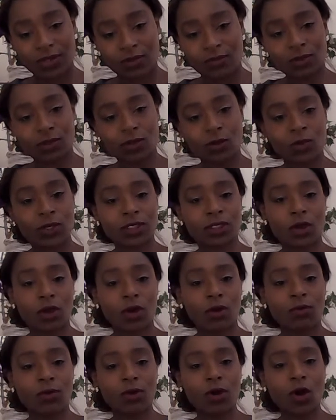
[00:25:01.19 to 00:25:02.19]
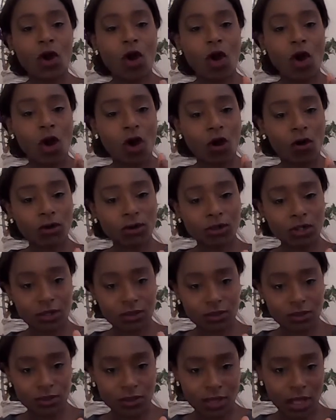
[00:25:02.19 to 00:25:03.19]
there is always hope. Hold
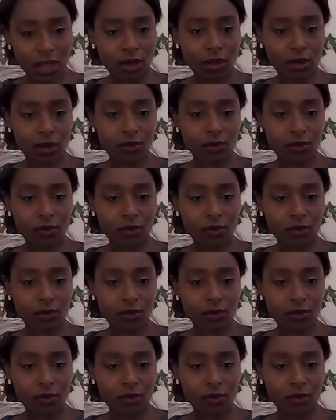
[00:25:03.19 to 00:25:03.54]
on to that